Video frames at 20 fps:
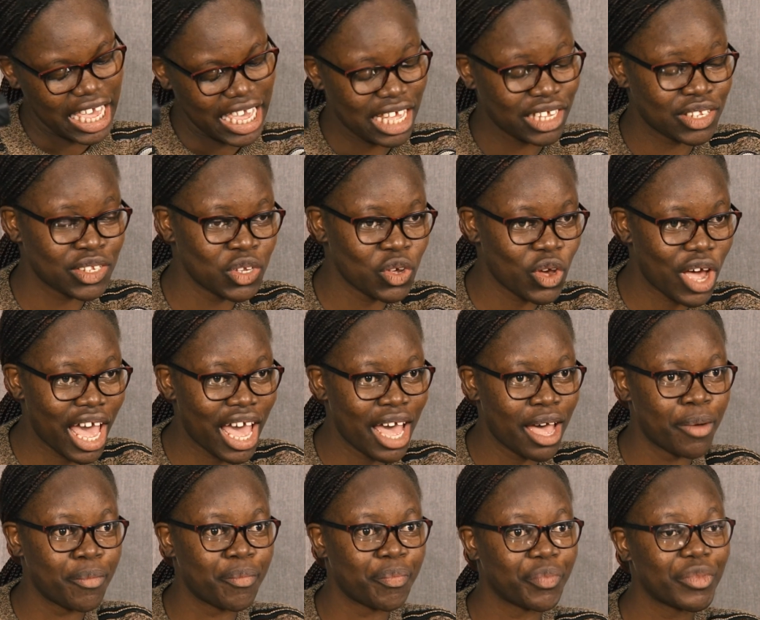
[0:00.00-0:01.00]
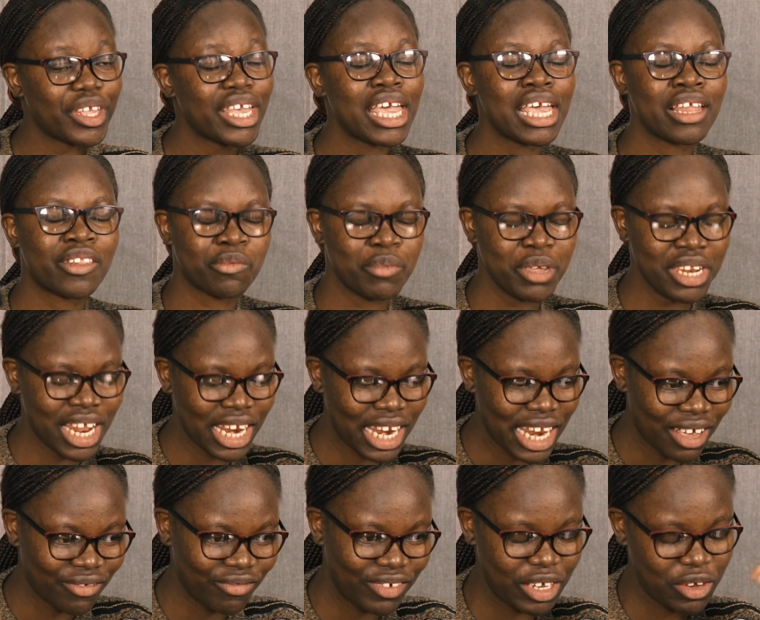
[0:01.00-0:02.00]
Yeah, so it's been a
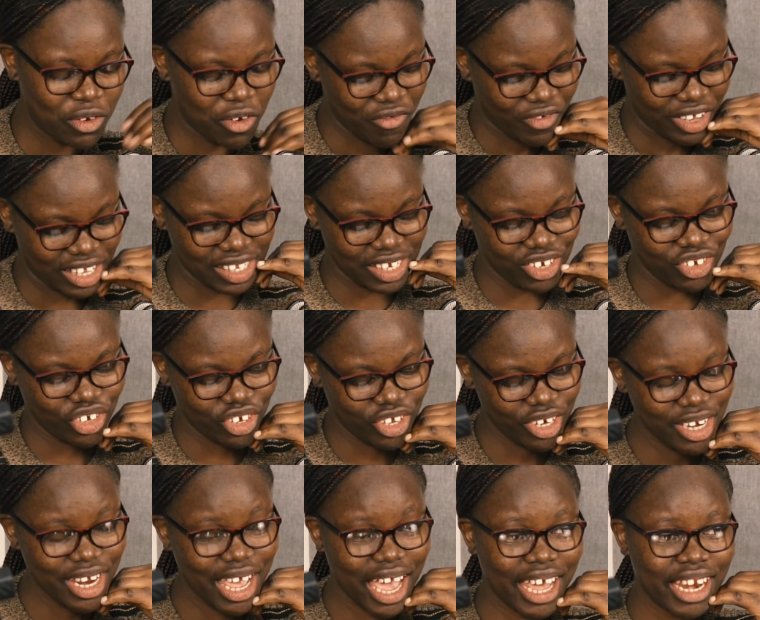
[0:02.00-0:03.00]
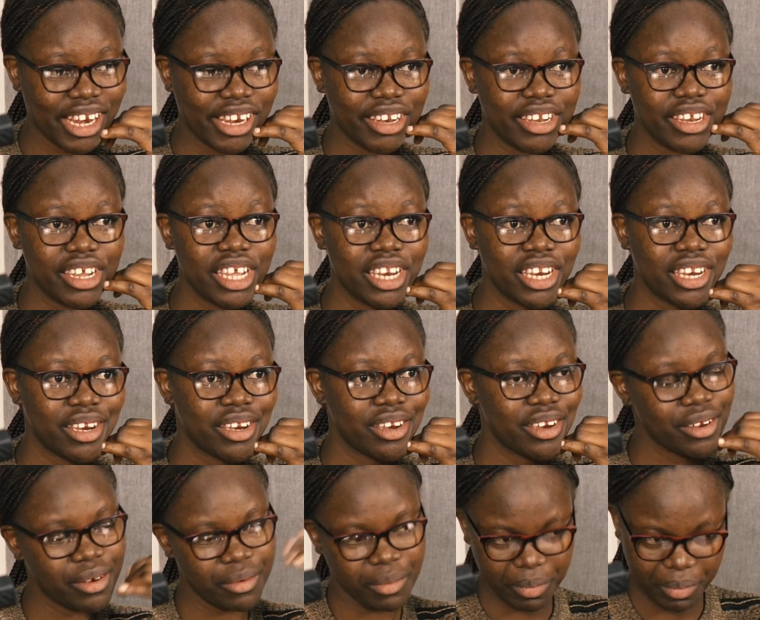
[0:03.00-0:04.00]
lovely conversation, and in
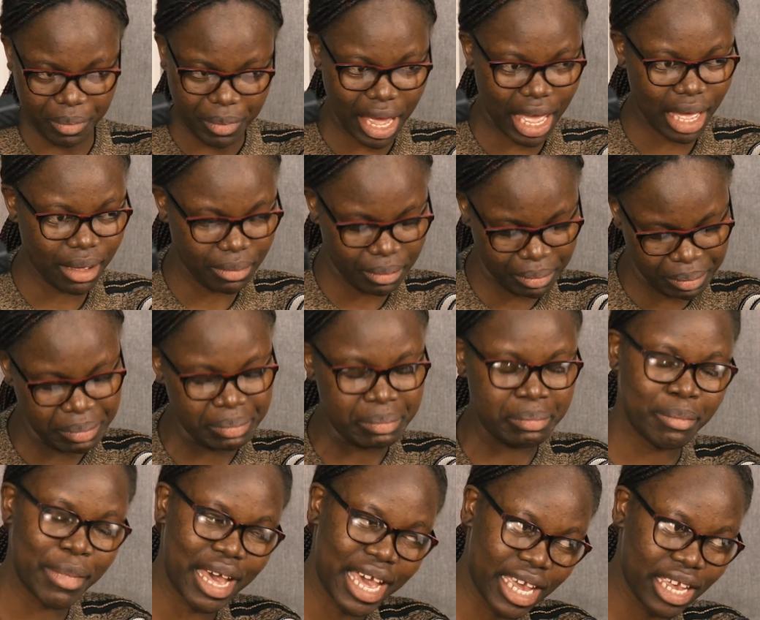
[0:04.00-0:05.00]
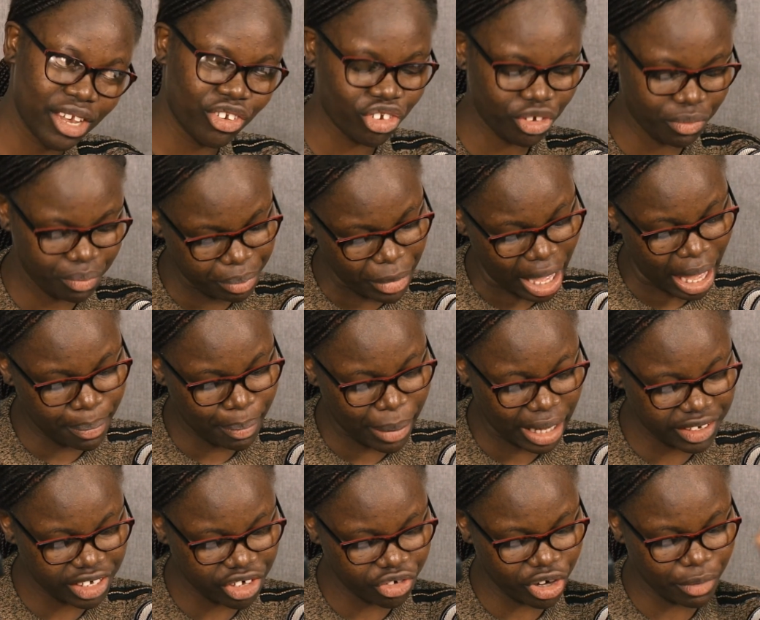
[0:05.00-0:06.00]
my
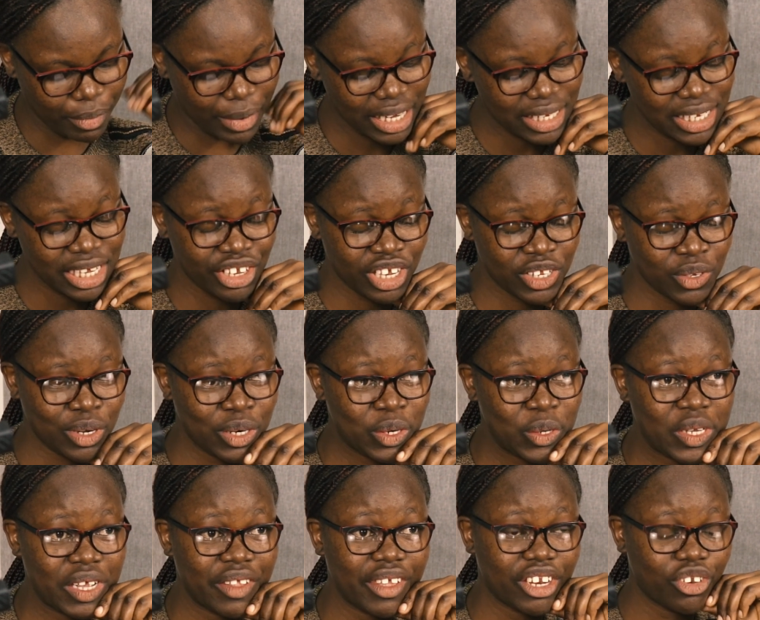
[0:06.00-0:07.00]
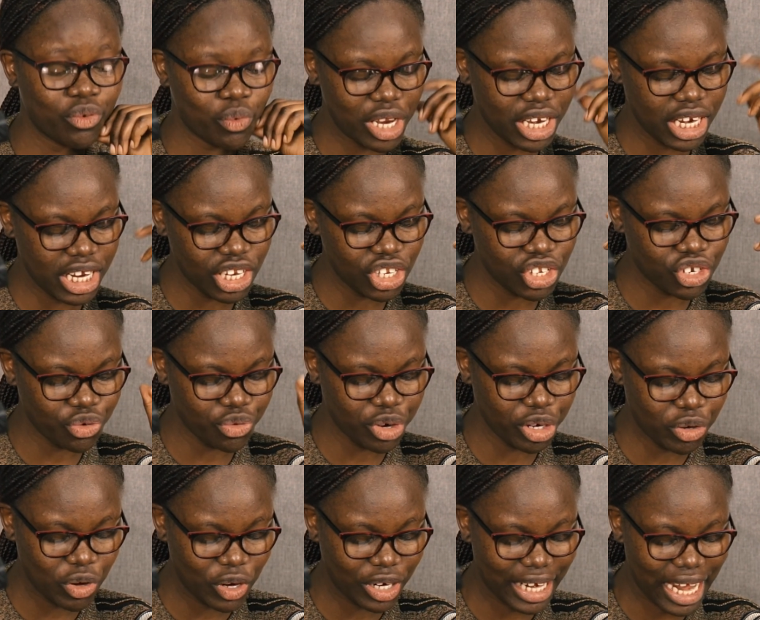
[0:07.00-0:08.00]
parting remarks, I just want to say that we need to
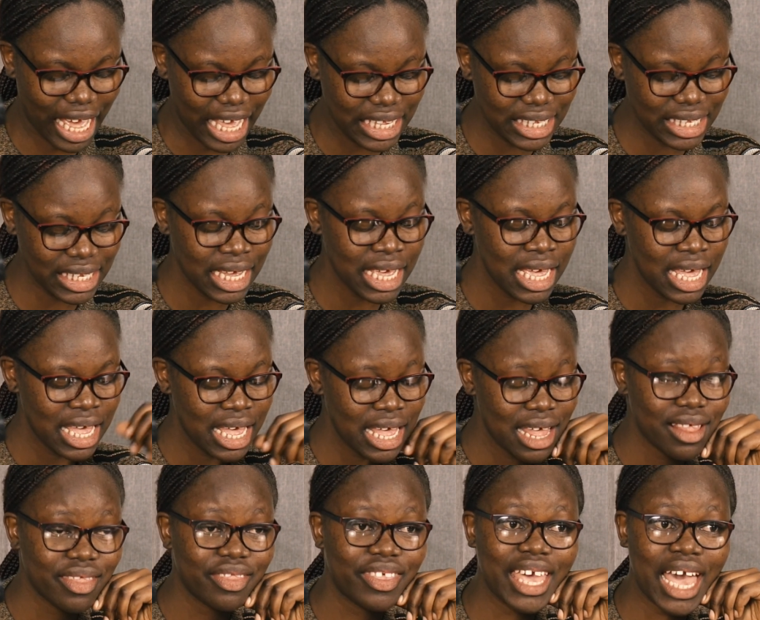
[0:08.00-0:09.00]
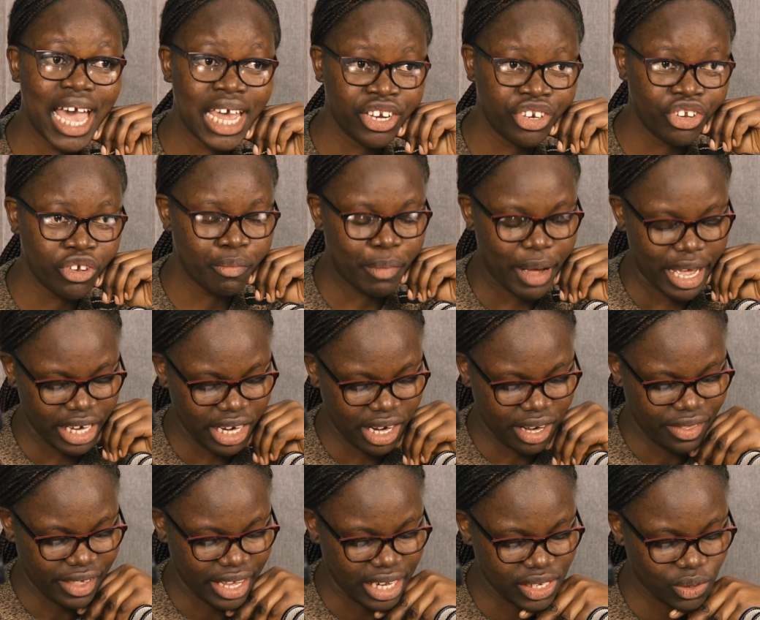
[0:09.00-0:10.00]
recognize the undue
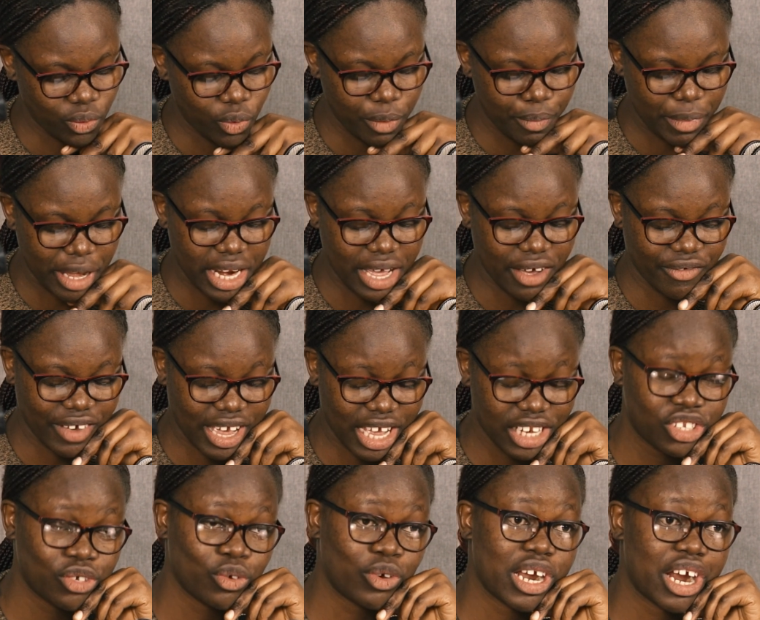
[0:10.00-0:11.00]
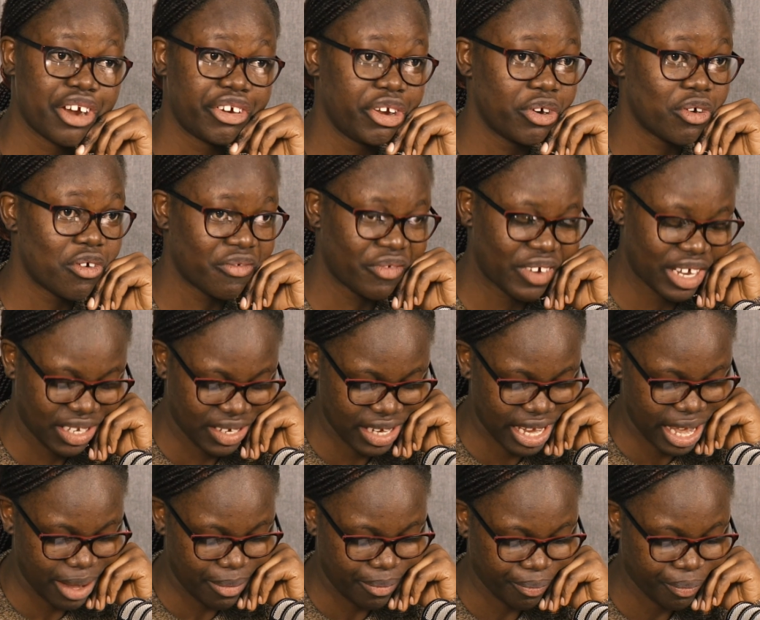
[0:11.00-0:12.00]
burden that women have had to carry over
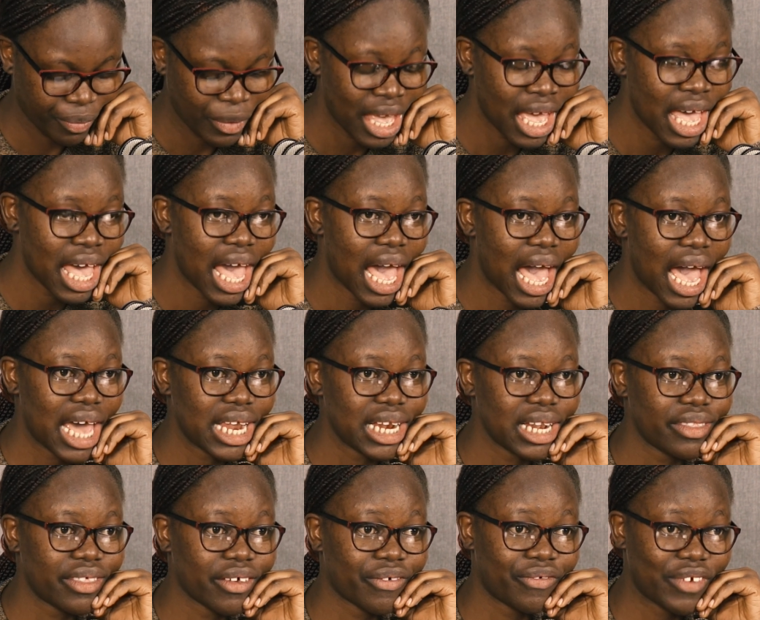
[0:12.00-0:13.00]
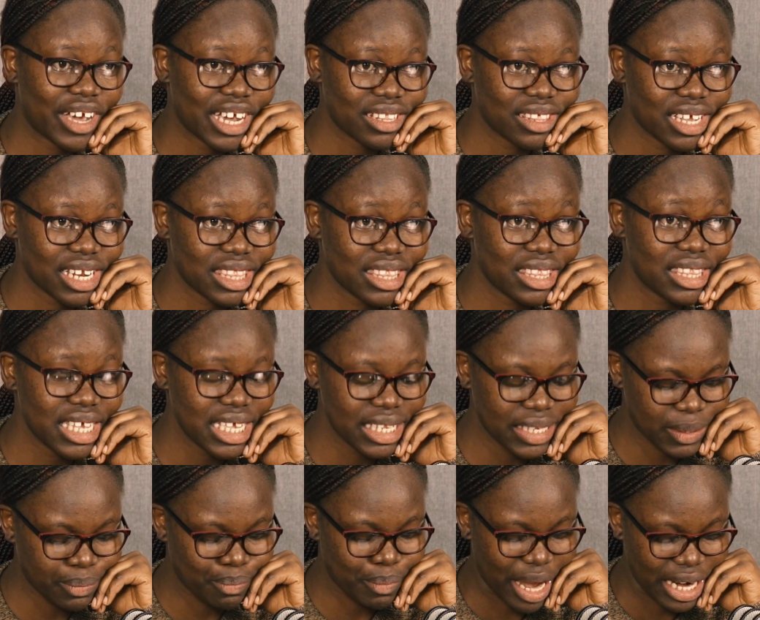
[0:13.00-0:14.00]
time, and the fact that
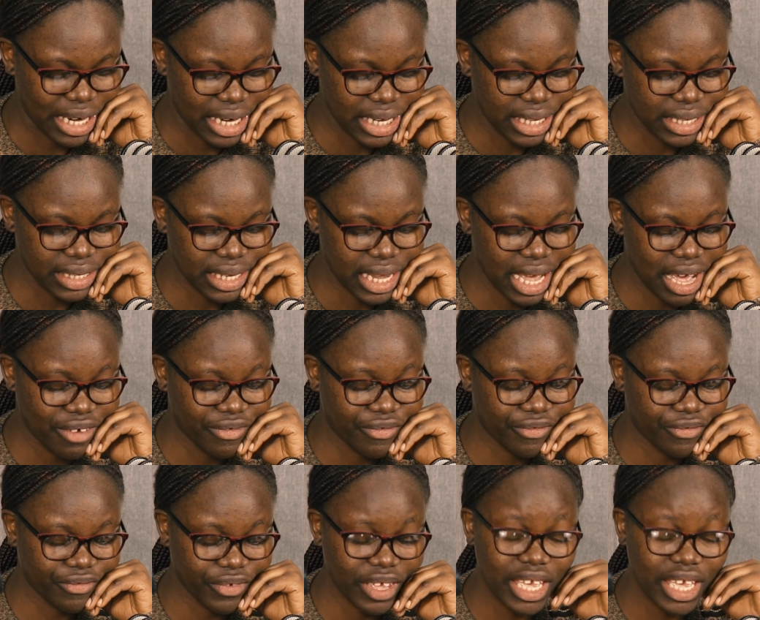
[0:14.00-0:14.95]
these burdens have